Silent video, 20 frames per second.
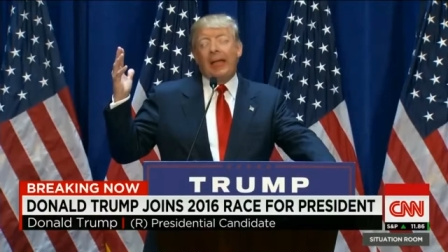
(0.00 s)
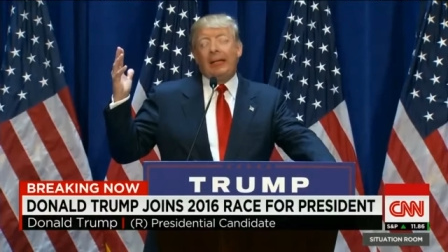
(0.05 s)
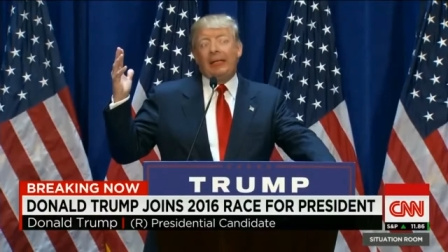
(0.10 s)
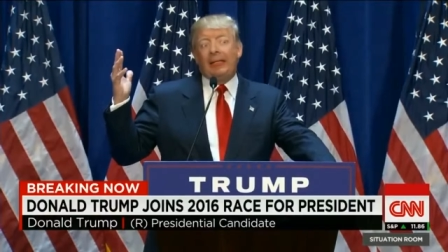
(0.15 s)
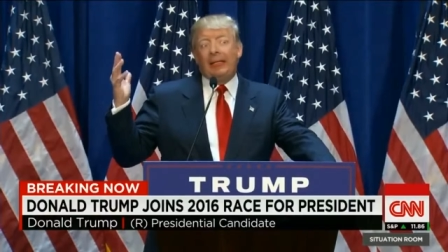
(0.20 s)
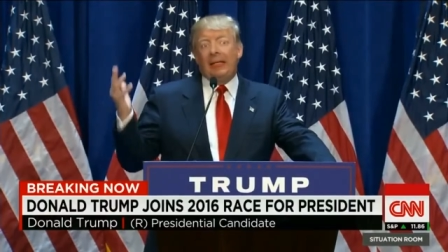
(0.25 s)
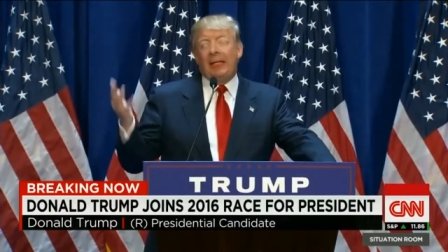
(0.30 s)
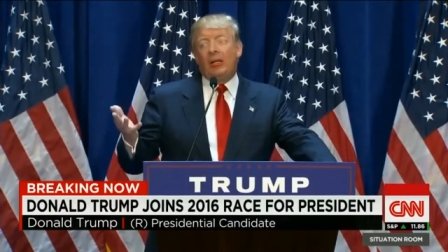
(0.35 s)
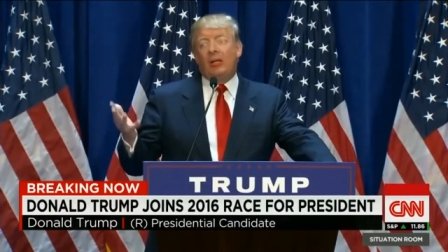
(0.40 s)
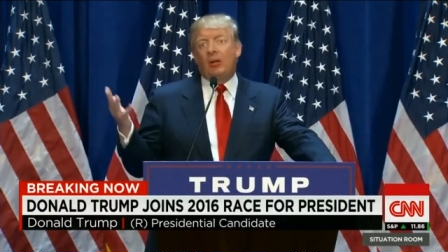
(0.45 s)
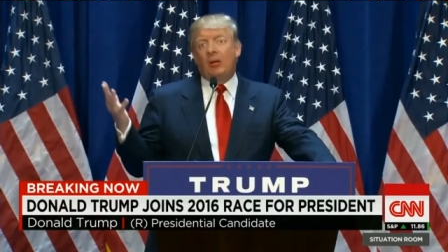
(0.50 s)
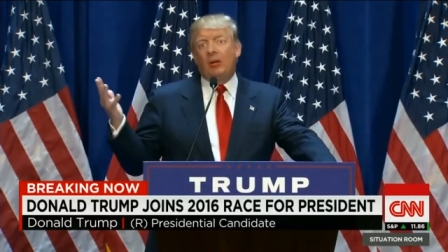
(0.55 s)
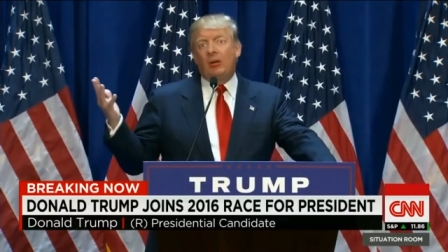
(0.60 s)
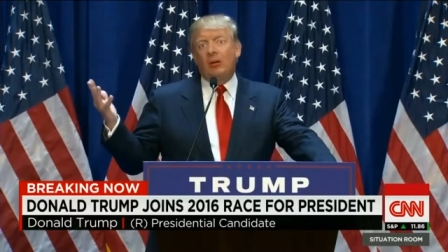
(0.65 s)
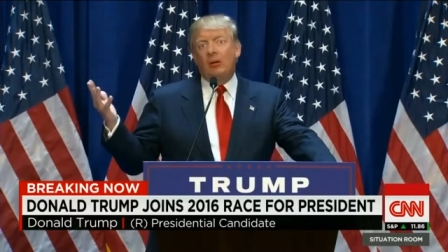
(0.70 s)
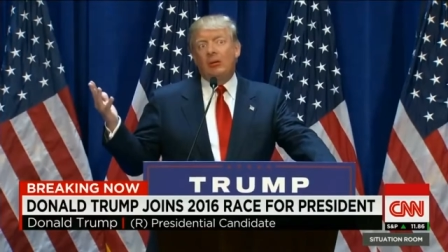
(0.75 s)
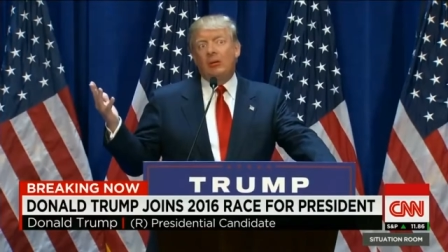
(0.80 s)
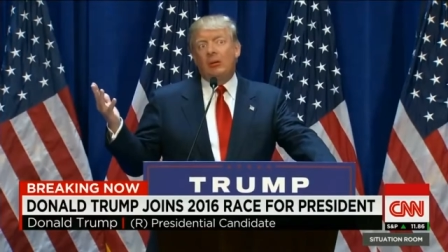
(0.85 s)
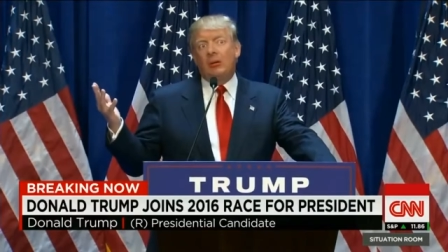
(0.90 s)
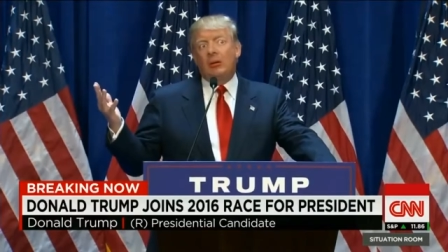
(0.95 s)
a
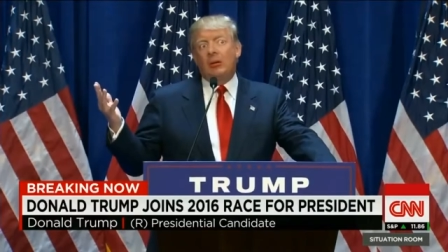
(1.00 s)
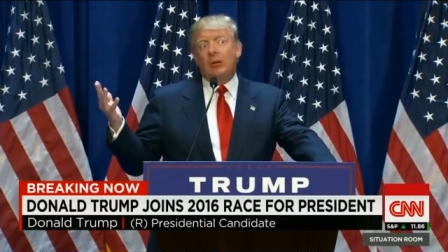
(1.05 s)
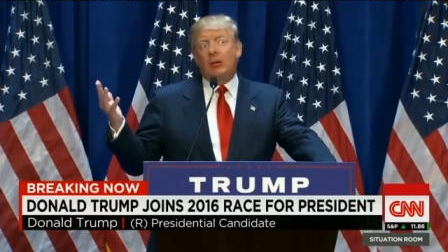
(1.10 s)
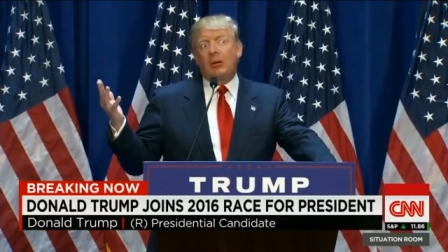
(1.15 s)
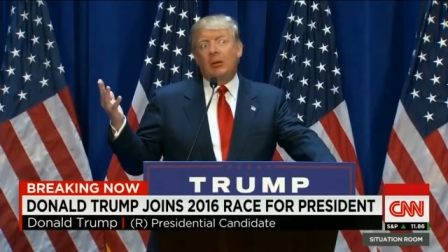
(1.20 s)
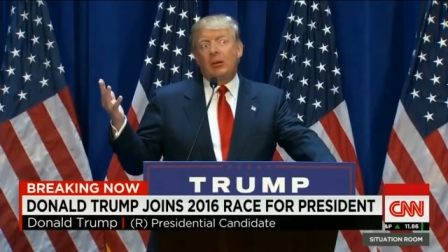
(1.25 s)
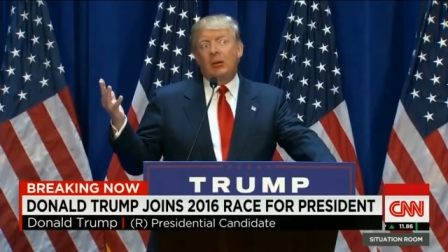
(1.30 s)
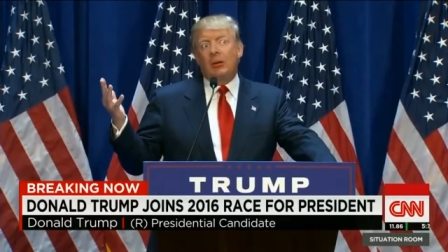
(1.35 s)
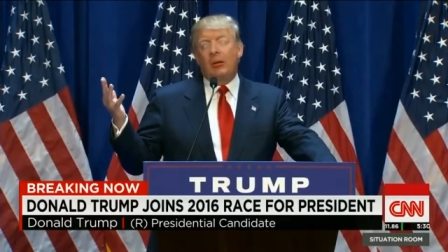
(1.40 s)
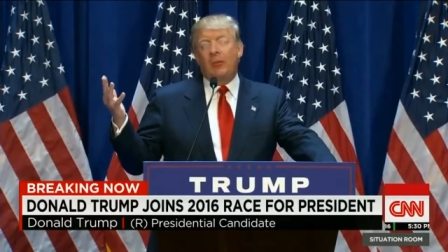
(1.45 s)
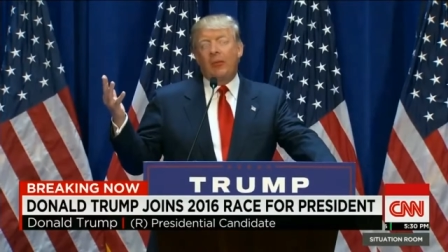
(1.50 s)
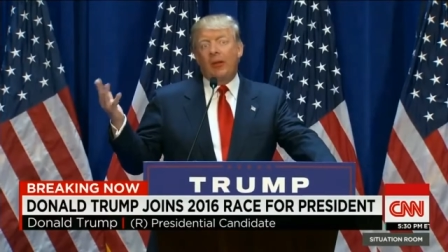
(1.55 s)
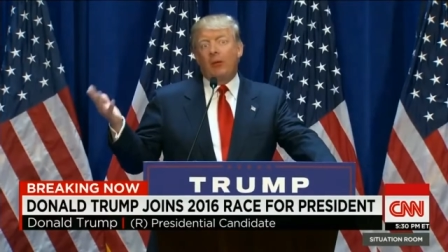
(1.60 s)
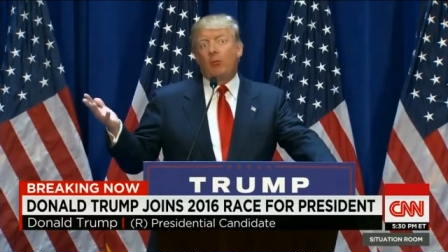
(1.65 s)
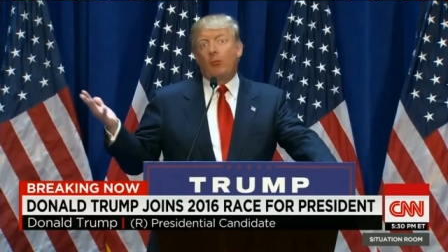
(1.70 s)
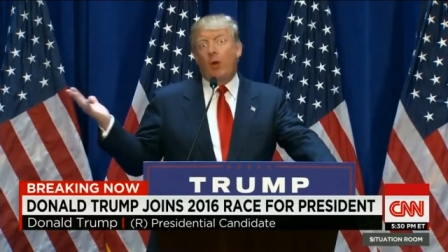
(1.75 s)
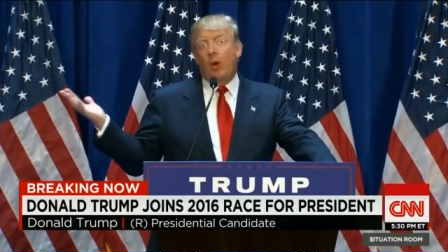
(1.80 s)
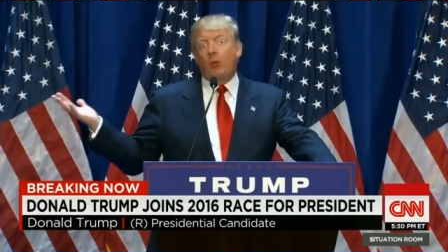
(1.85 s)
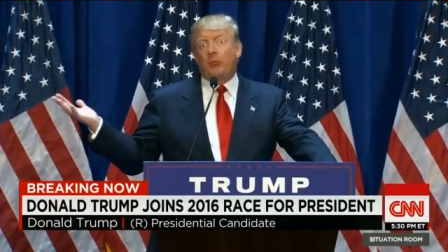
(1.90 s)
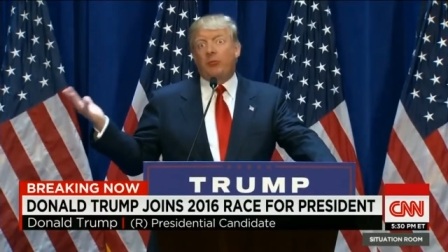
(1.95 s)
leader
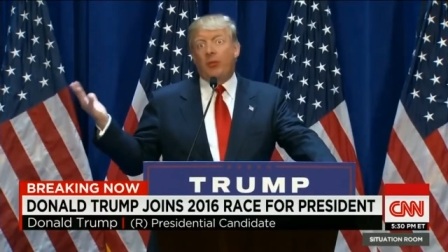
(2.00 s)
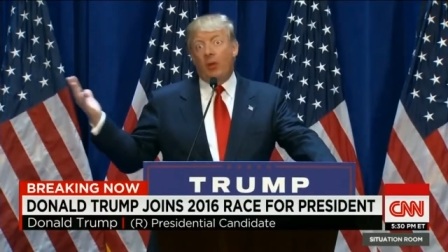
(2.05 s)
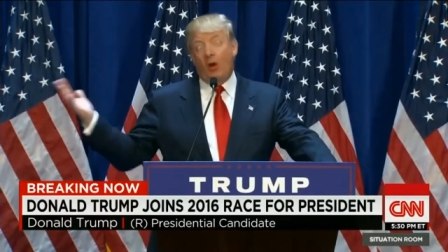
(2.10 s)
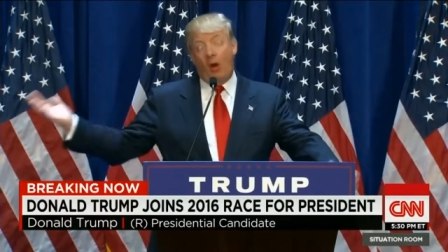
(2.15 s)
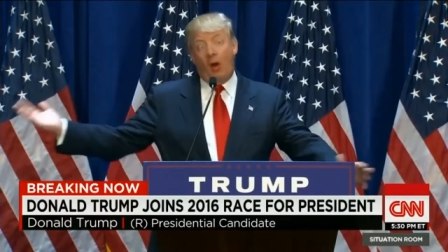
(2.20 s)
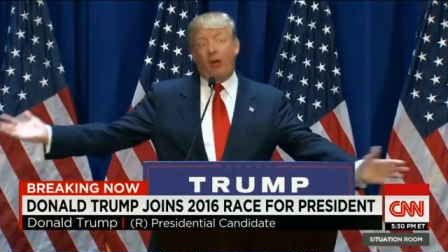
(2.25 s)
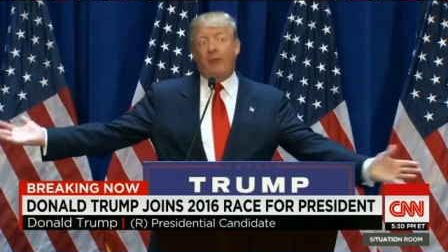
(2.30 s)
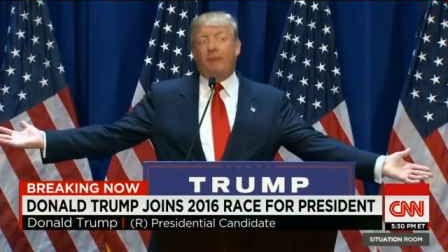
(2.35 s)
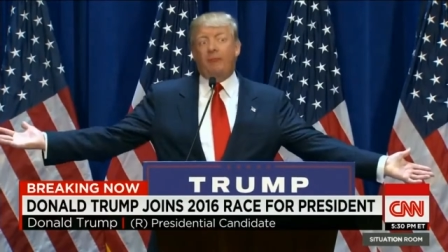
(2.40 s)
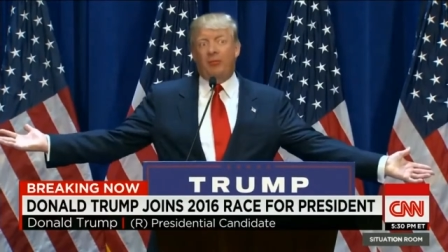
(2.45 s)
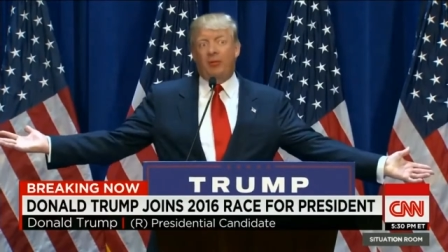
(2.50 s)
that wrote The Art